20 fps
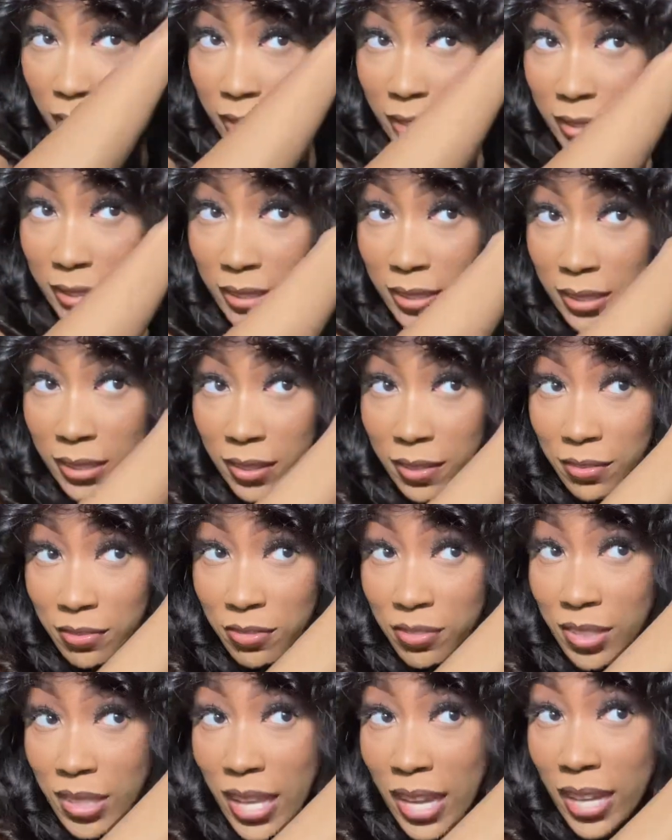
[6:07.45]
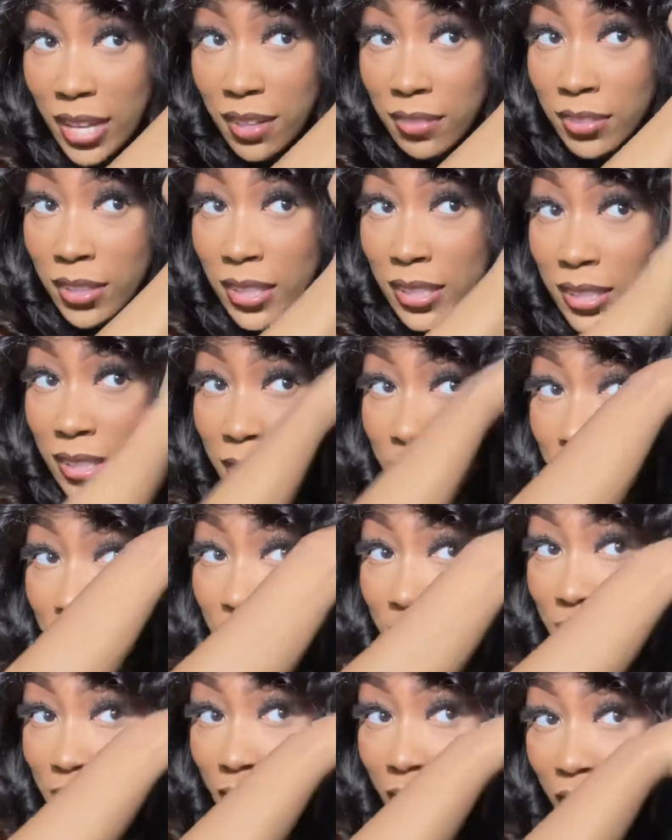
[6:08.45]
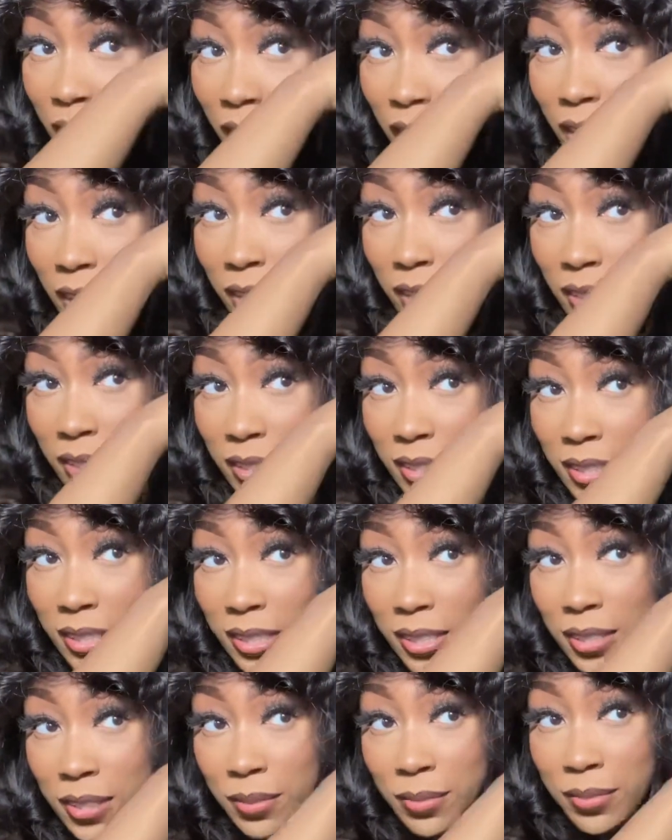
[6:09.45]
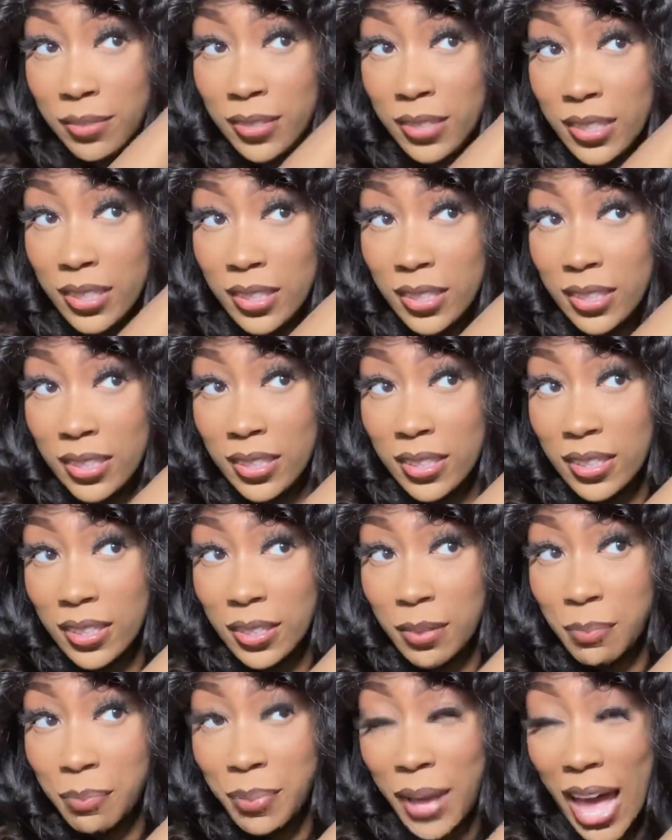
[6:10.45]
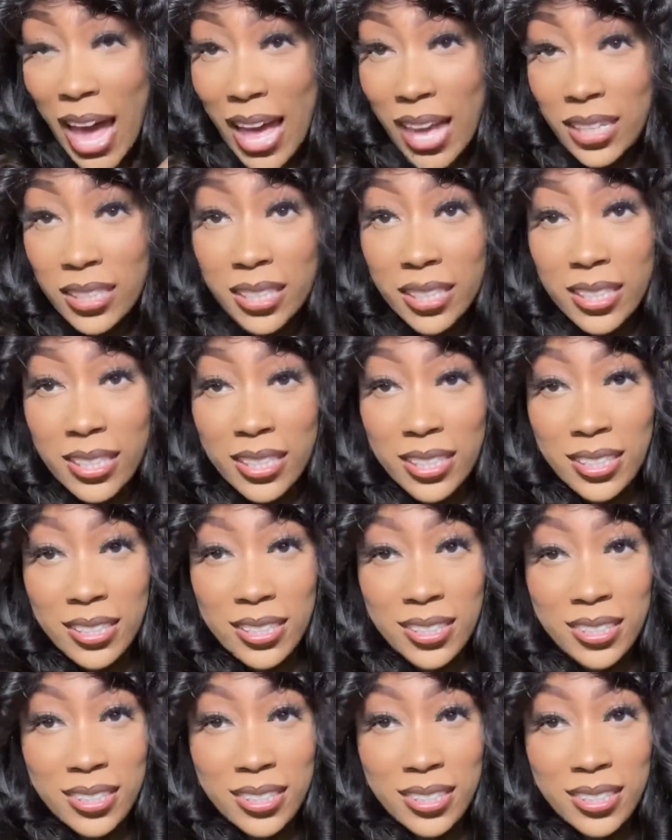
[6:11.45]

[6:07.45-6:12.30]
Some flavor, some style, some passion.